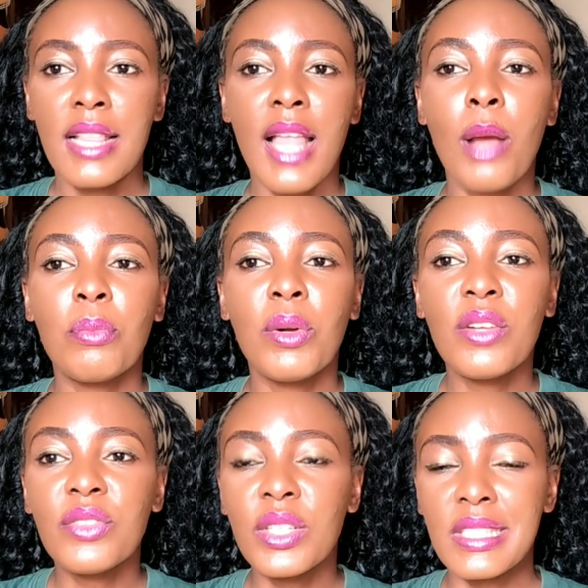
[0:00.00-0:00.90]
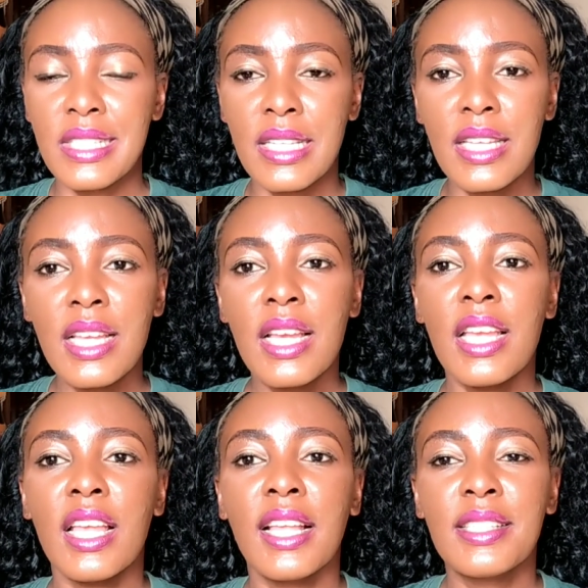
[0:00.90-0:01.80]
Now, previously,
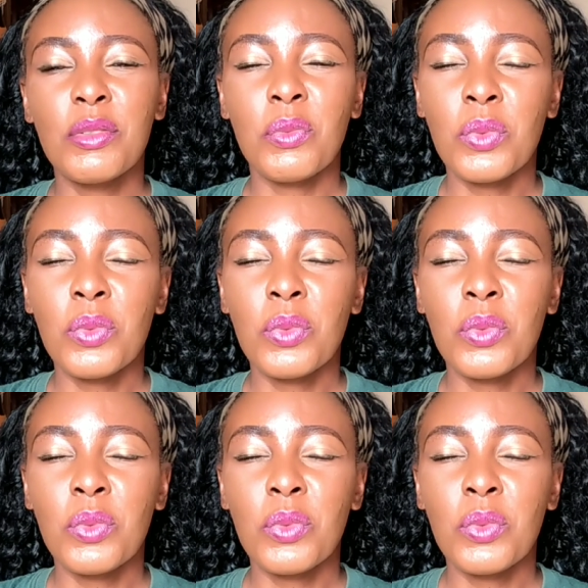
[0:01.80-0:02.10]
it